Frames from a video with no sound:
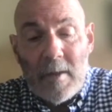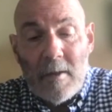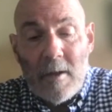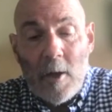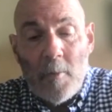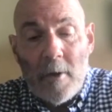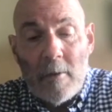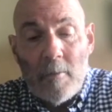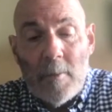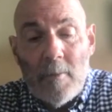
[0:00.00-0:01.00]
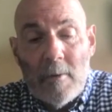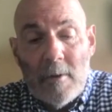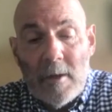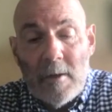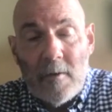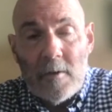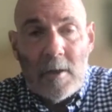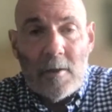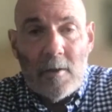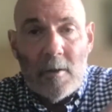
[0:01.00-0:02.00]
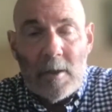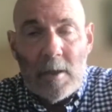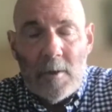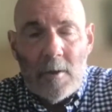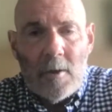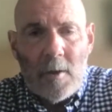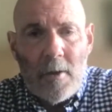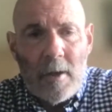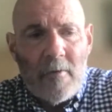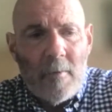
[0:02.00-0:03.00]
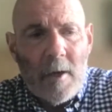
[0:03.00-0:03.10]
that help other people, and of course they're doing the same to you. So I think from the